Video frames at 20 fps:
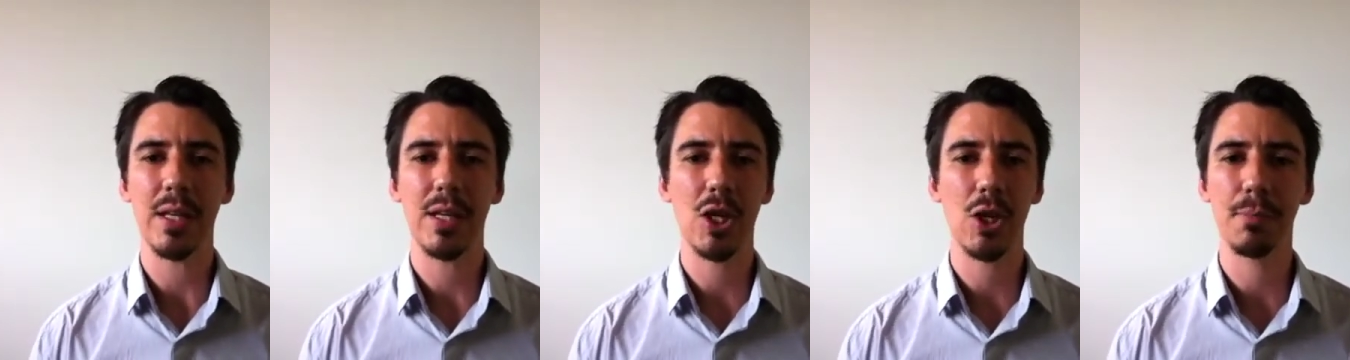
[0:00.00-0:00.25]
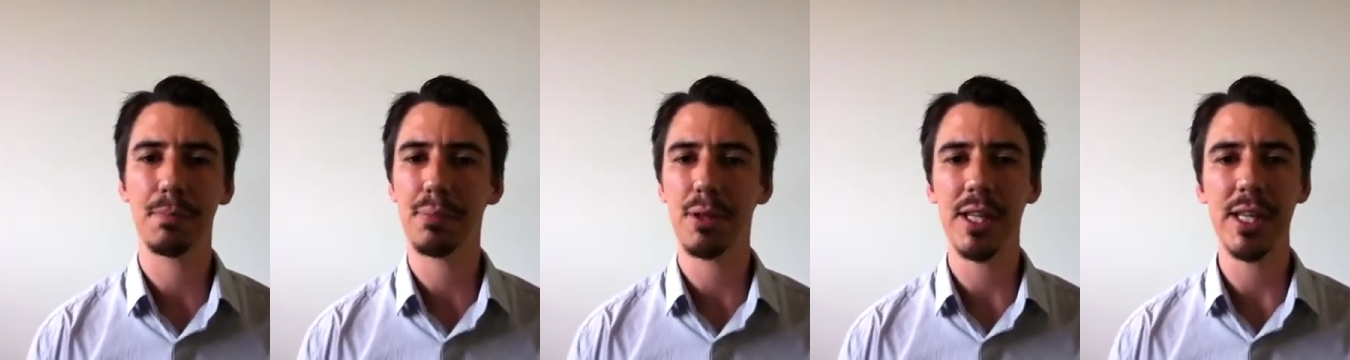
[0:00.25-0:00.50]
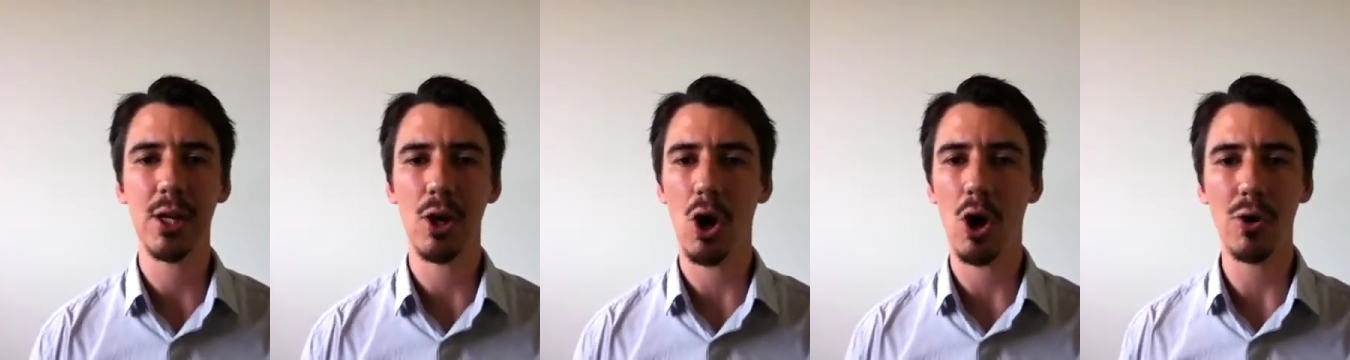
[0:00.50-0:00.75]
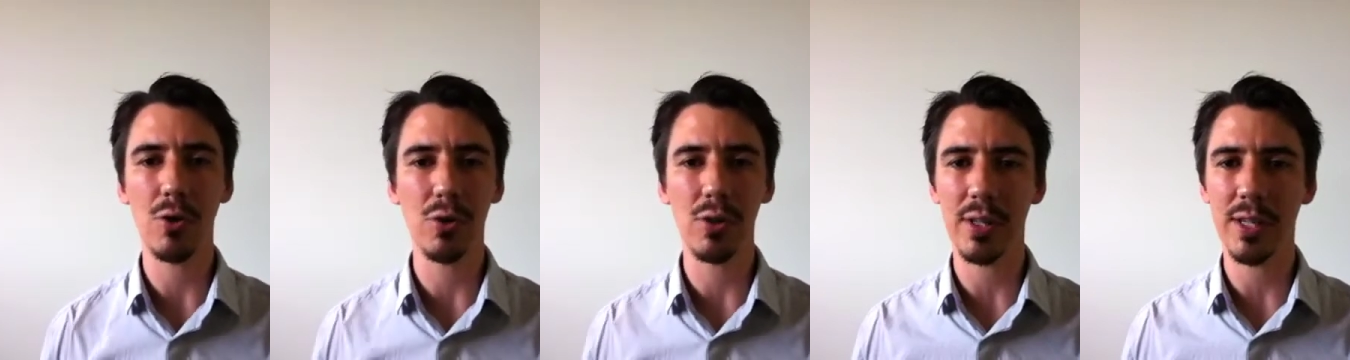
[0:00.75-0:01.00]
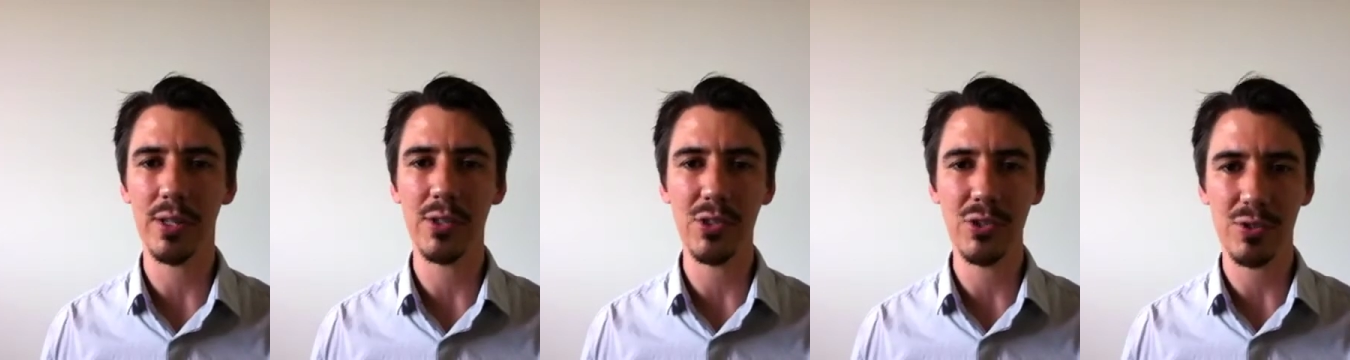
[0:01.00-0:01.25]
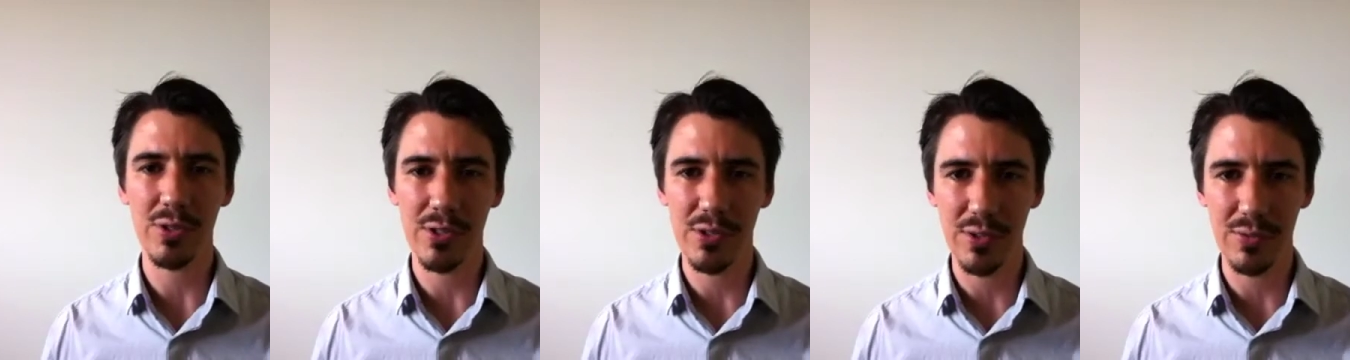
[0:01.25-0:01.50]
Complete oral
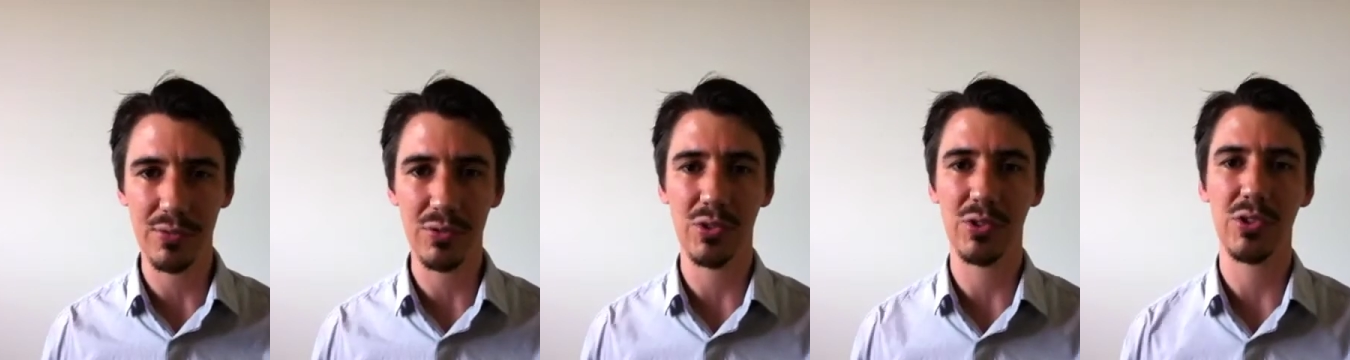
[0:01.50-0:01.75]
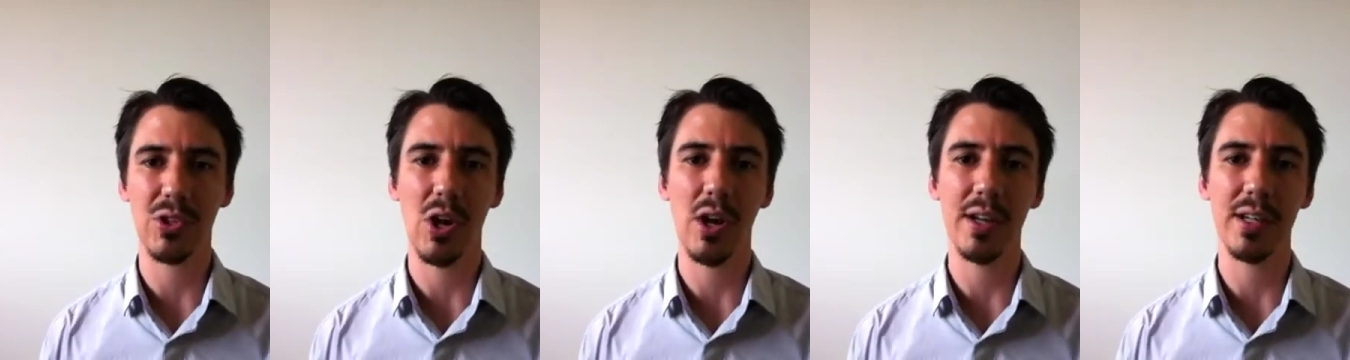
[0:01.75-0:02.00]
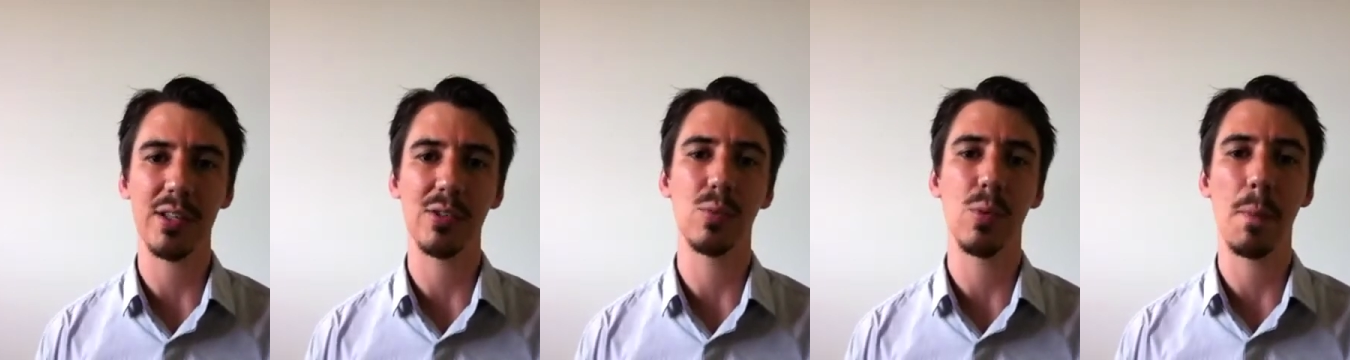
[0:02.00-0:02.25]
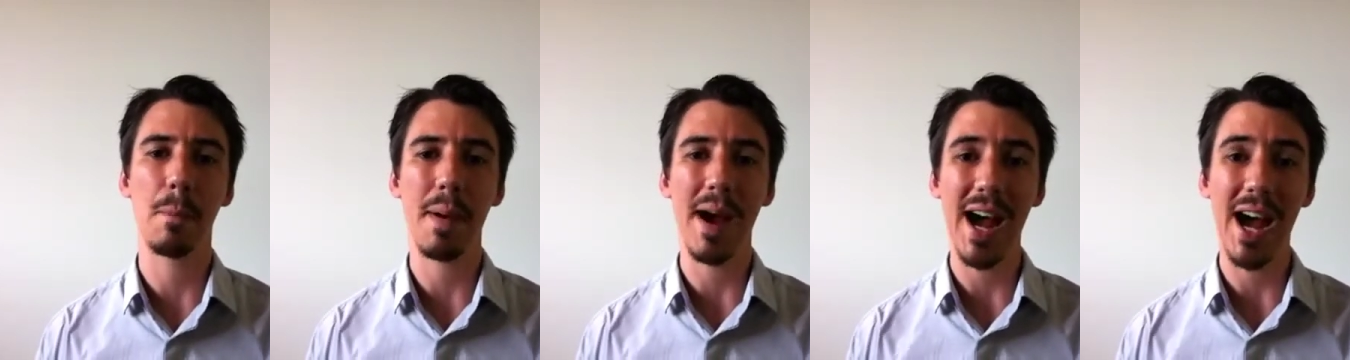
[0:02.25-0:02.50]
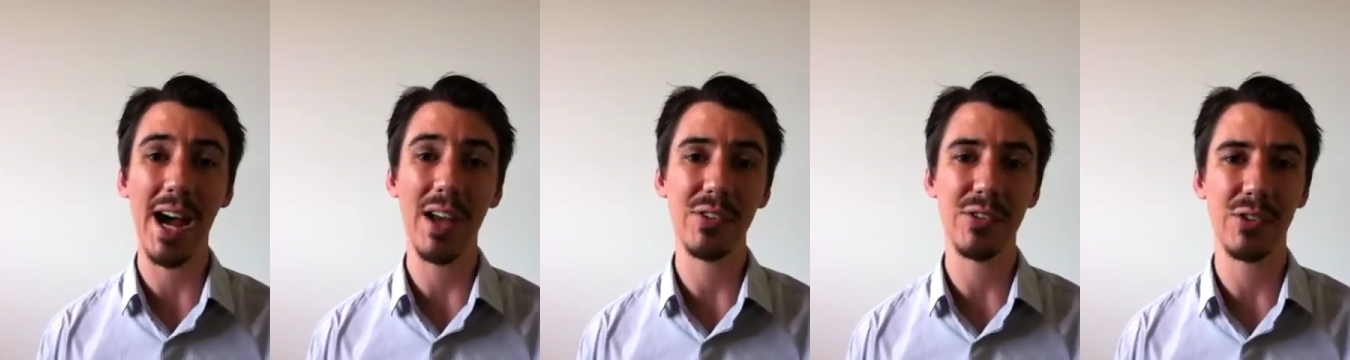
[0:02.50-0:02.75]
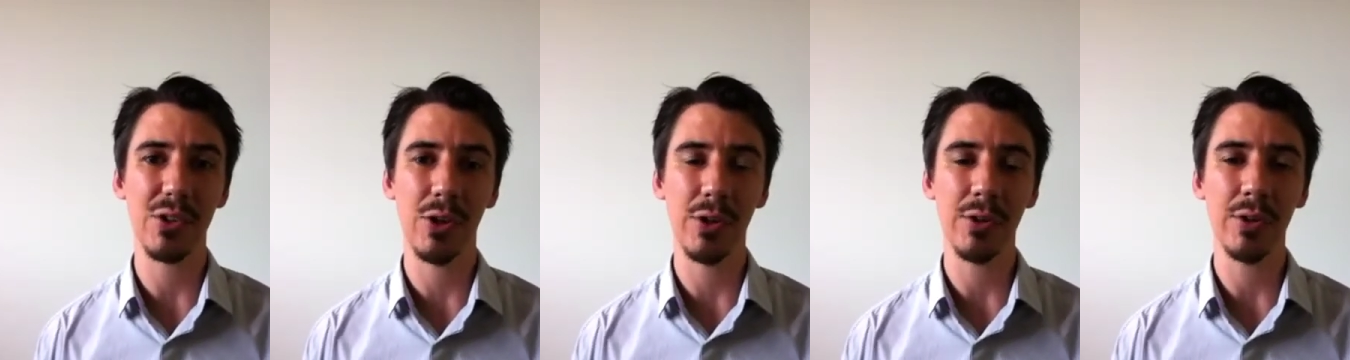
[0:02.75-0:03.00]
histories of societies were
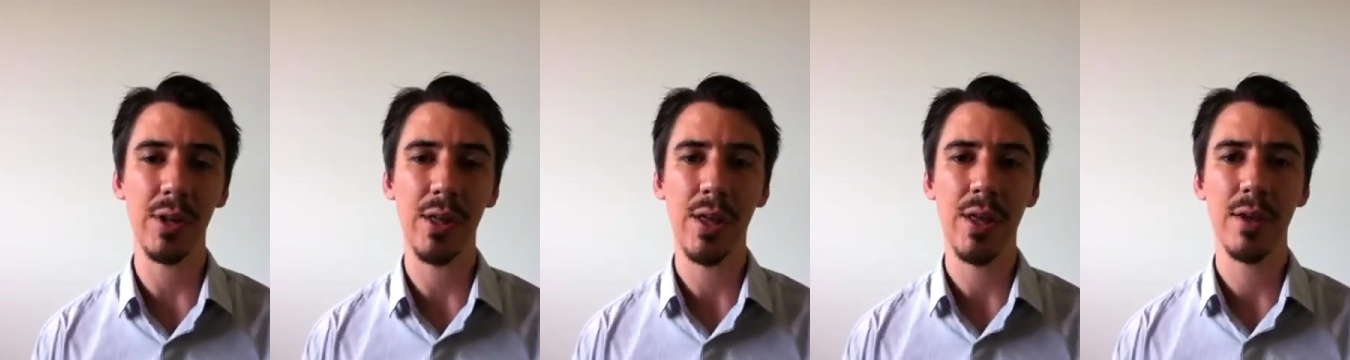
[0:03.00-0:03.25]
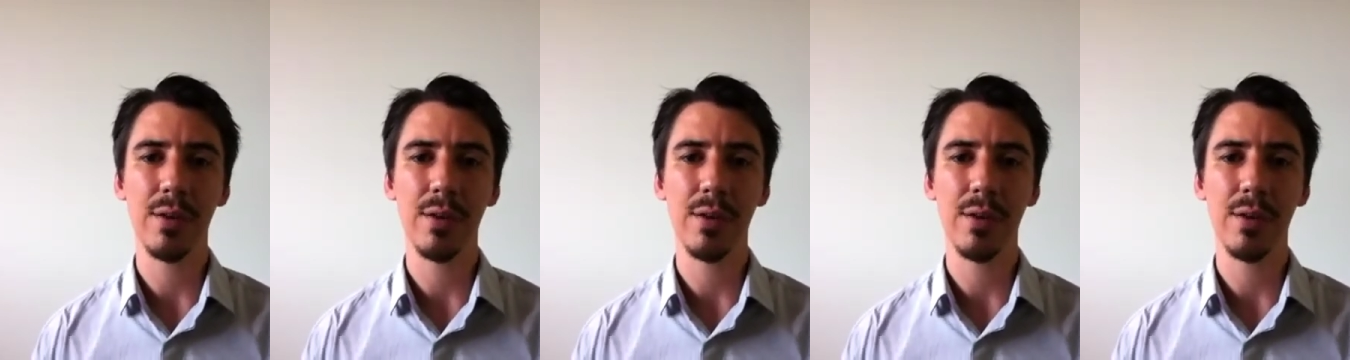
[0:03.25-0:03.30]
passed on